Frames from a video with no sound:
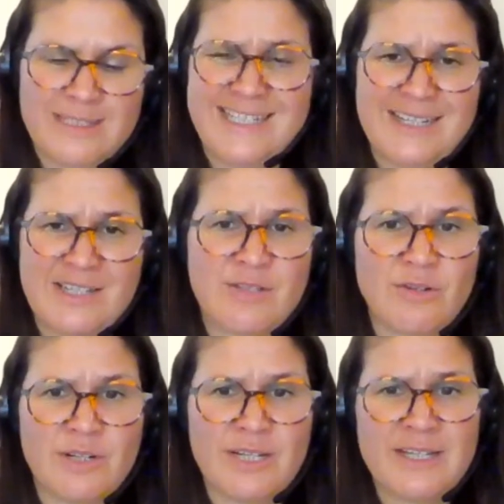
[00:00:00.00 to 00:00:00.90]
sad
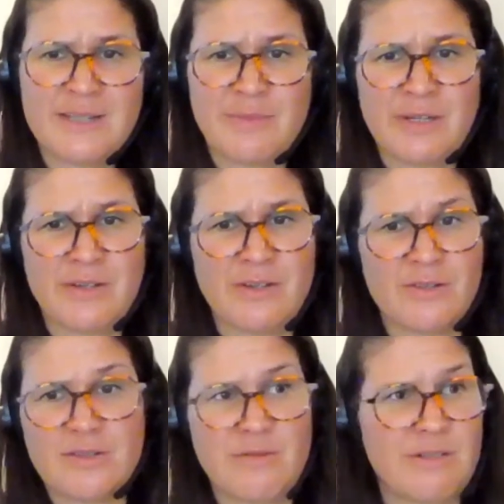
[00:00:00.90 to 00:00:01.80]
stories
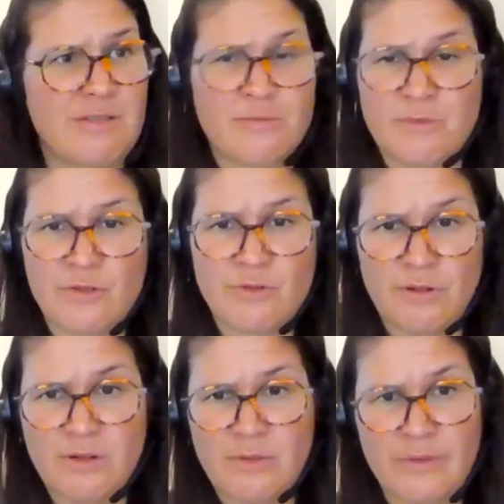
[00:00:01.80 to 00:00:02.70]
because there is too much
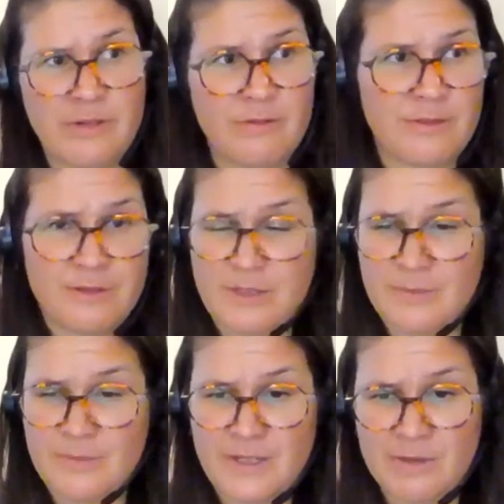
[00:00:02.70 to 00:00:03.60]
work, because there's
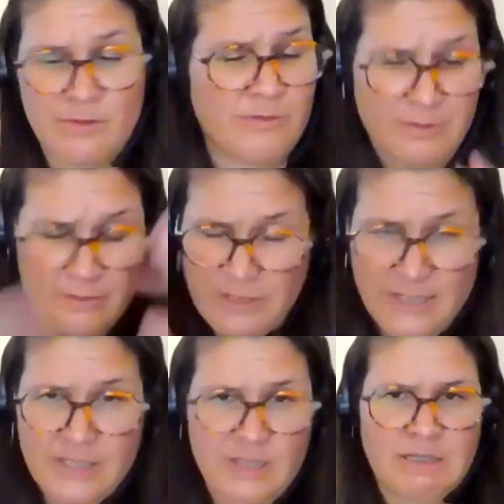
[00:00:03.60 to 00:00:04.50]
something at all for
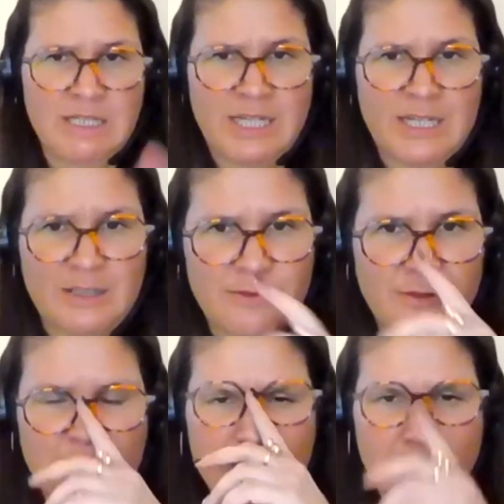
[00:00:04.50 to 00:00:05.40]
any any kind of,
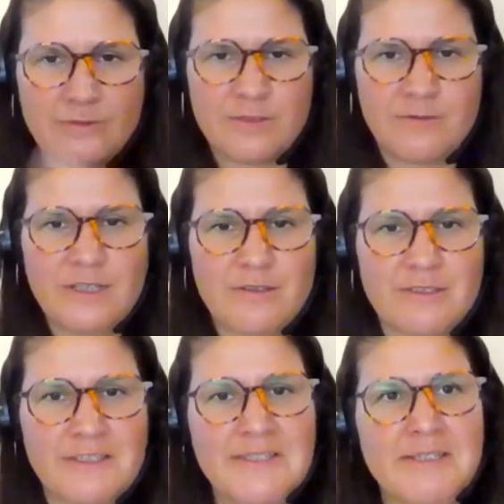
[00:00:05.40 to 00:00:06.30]
of, of
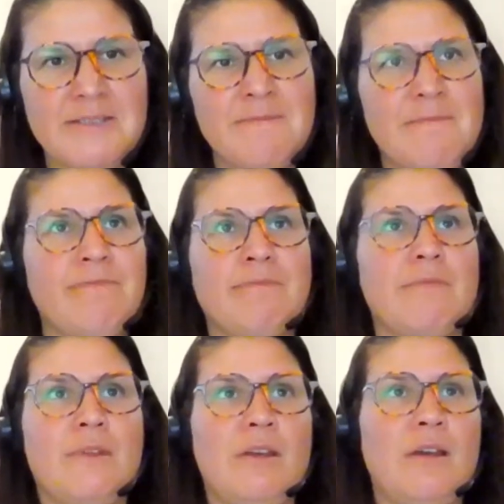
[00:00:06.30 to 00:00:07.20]
difficulties.
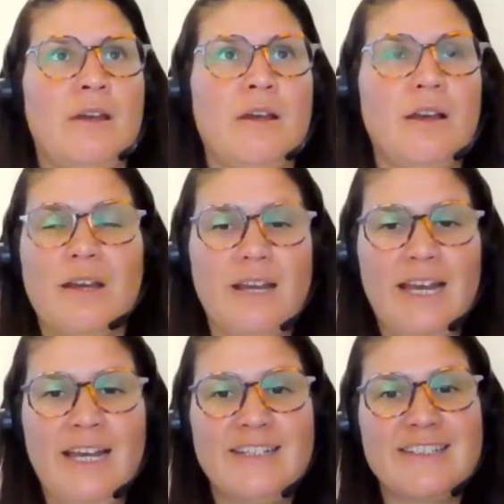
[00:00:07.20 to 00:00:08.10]

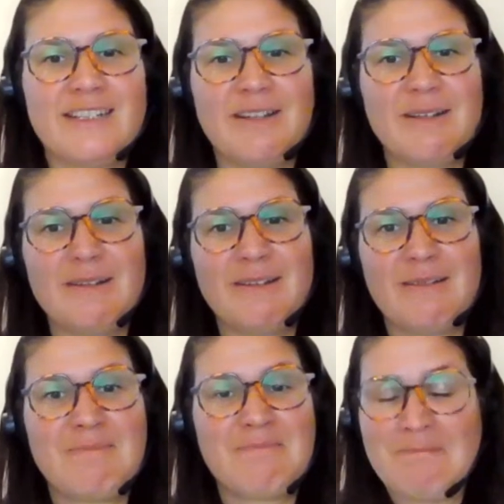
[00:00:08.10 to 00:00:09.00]
And
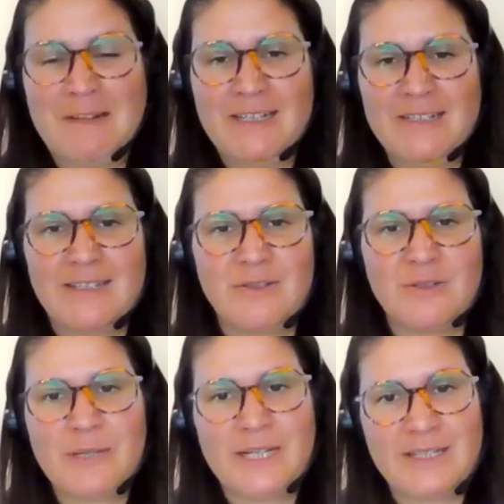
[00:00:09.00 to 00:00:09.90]
um, I,
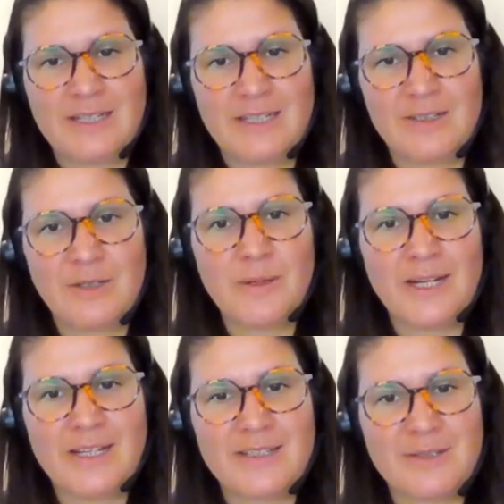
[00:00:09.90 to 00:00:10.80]
nobody
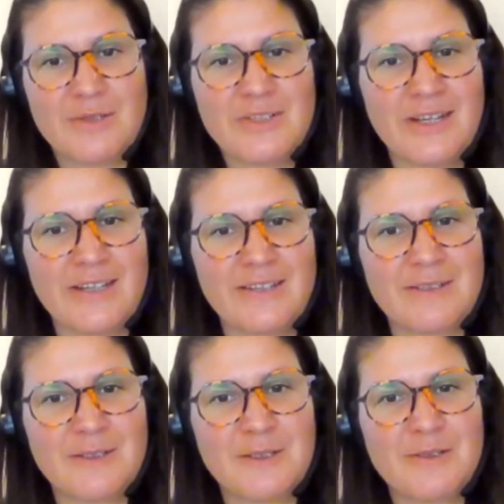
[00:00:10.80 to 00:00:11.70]
nobody is using it.
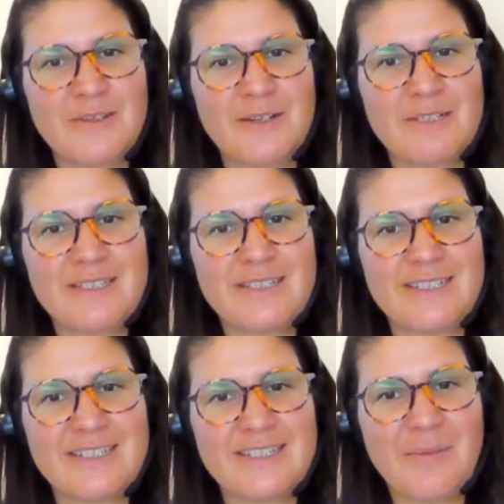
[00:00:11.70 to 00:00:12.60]
You know, there is
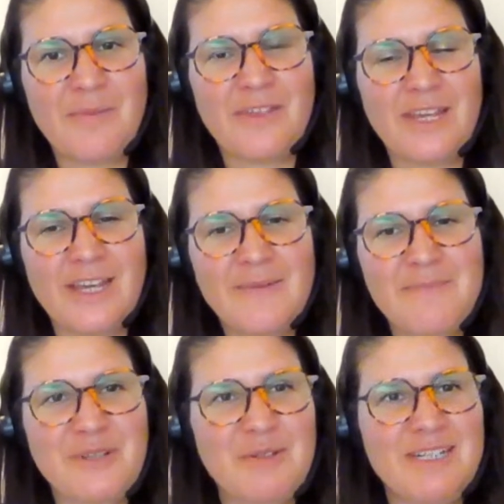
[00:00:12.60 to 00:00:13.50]
this
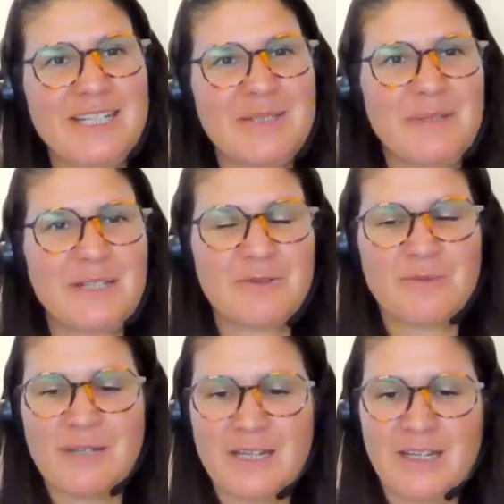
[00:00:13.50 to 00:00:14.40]
something when I speak to
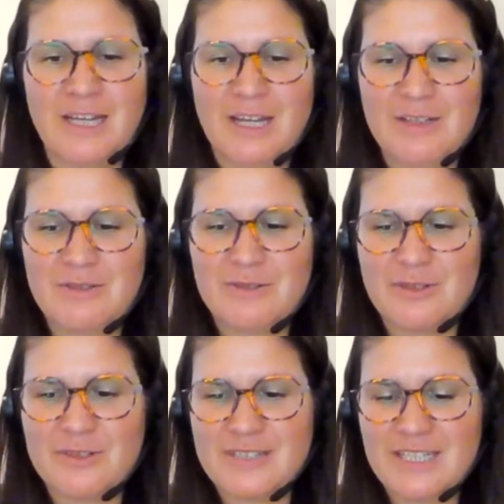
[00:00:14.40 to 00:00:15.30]
my to
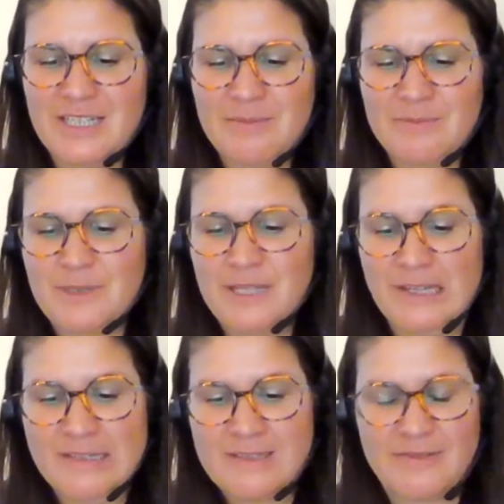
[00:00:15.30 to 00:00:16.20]
the team,
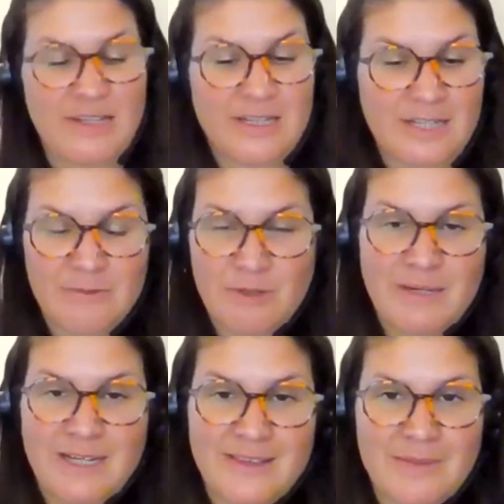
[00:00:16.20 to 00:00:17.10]
please and I
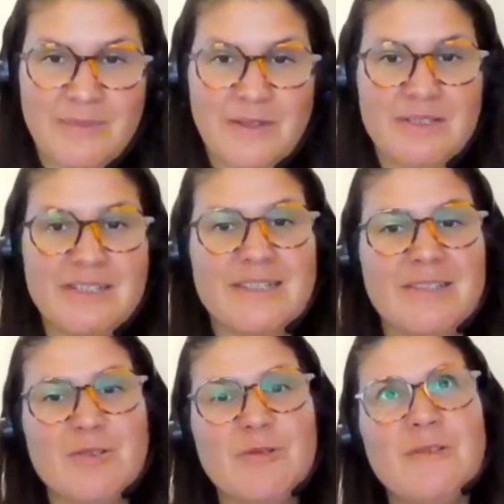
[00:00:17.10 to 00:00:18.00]
remind them there is
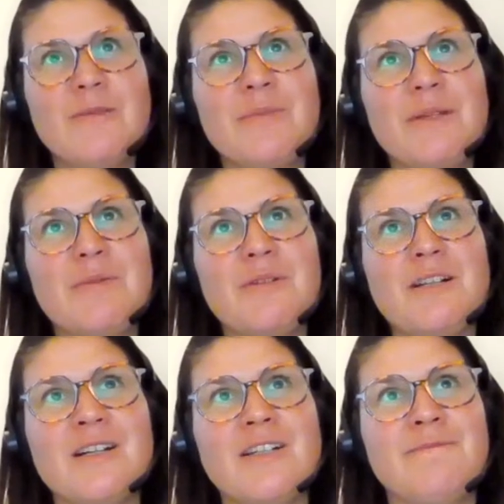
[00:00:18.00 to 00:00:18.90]
this tool. People
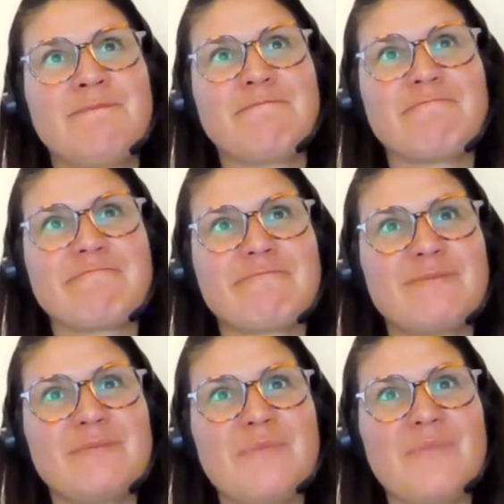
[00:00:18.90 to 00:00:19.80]
are
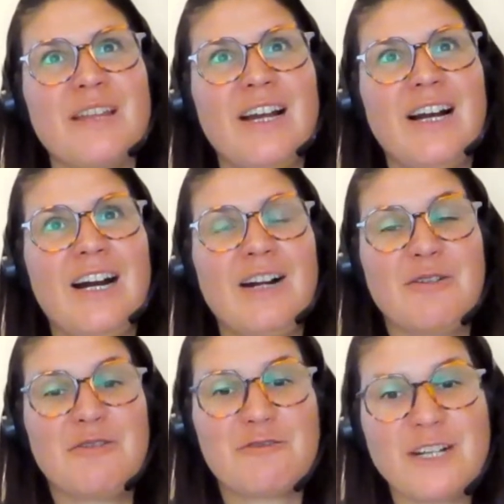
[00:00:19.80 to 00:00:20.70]
are
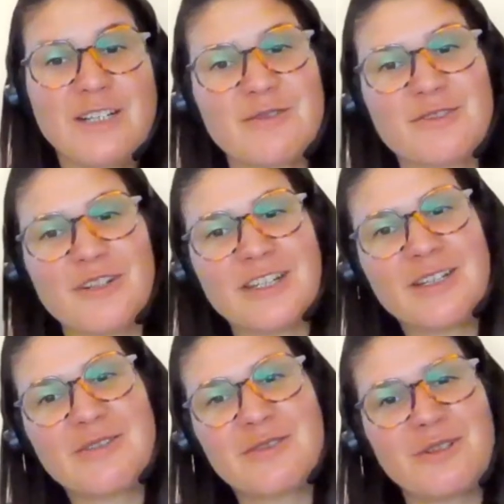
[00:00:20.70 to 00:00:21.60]
afraid to
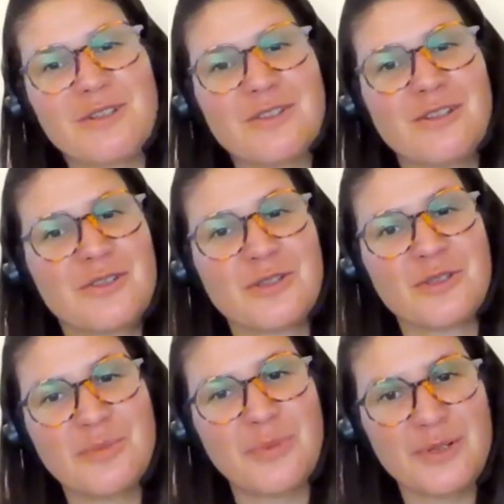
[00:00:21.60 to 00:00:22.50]
talking to a, a
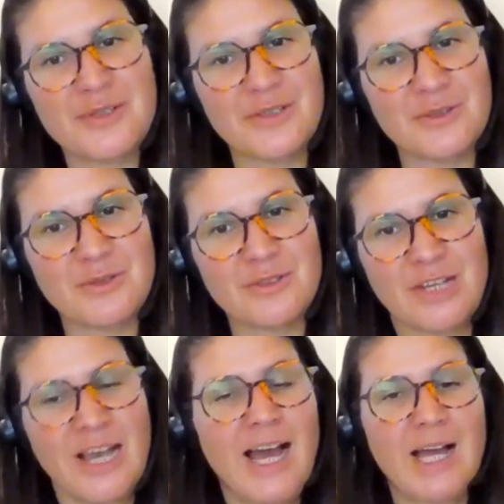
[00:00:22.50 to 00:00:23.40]
third person. Who
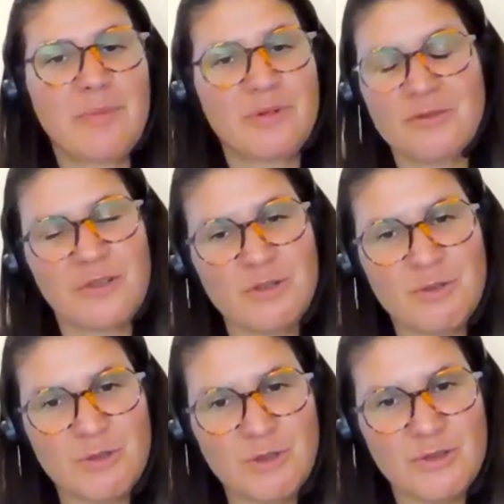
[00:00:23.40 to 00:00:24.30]
I prefer
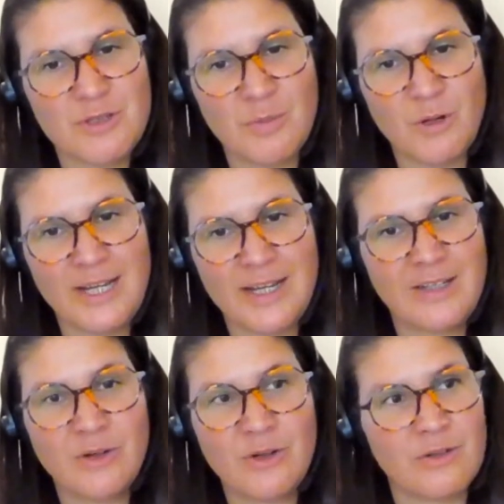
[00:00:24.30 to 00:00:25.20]
to know to someone I
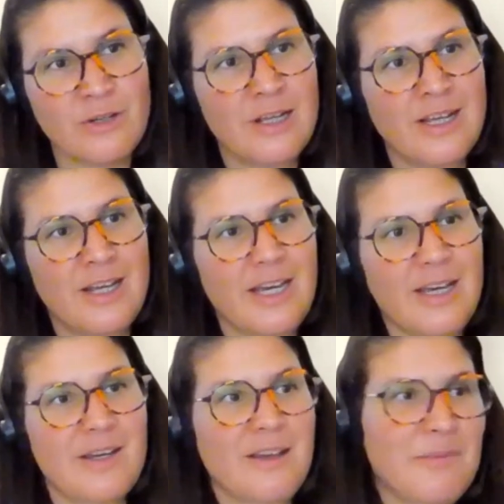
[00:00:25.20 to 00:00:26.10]
know.
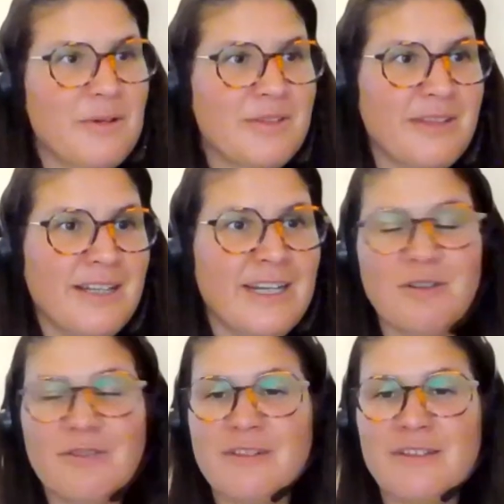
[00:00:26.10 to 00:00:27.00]
Uh, but then i
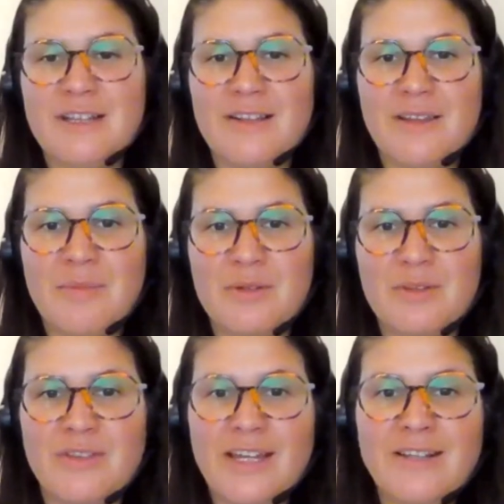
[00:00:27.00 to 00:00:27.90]
often tell them
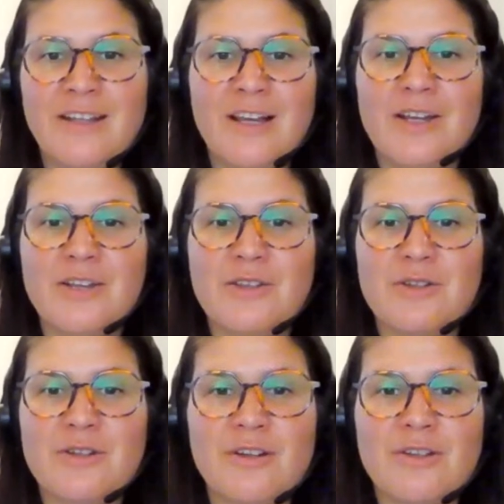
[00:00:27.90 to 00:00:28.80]
but then
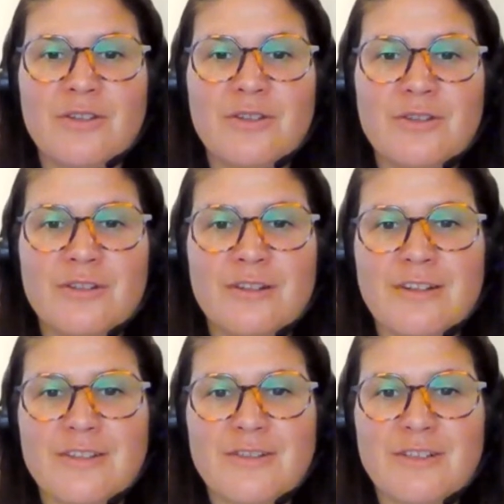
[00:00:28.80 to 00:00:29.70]
your your
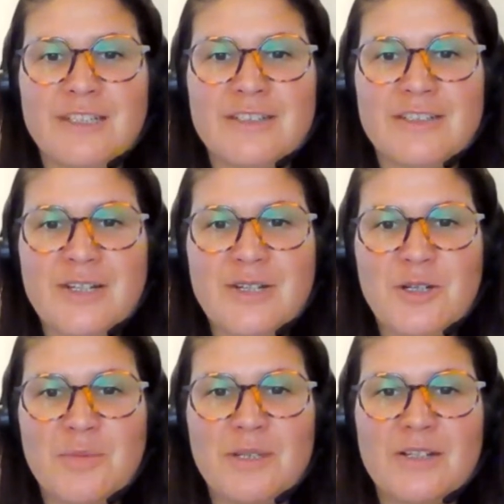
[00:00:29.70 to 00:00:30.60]
your
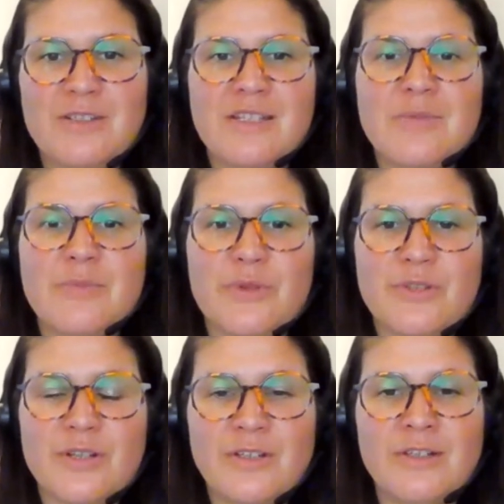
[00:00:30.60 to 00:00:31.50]
intention because this
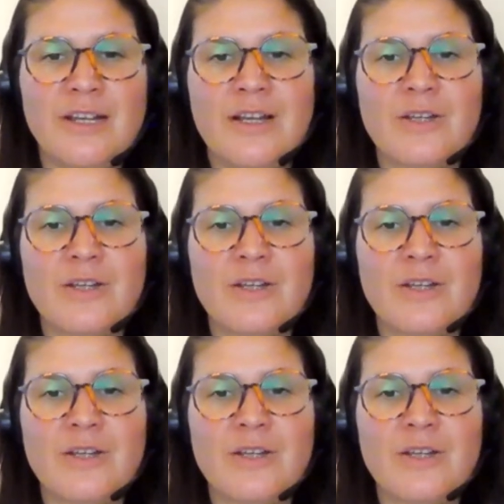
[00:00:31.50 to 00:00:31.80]
person